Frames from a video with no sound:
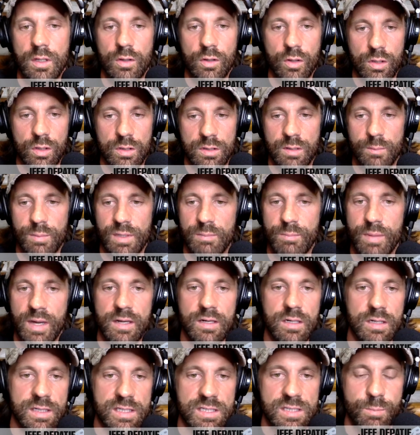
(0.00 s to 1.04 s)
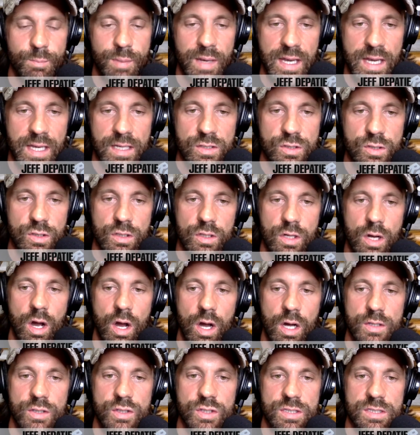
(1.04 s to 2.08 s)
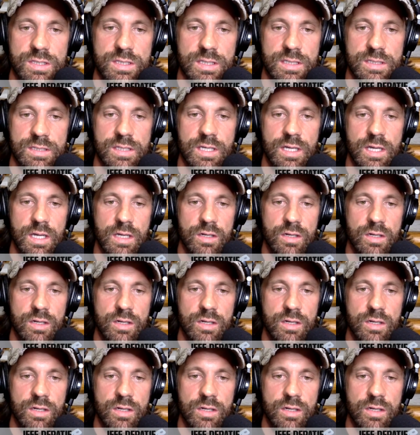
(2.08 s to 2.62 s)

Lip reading: Look to be better. Expand your consciousness.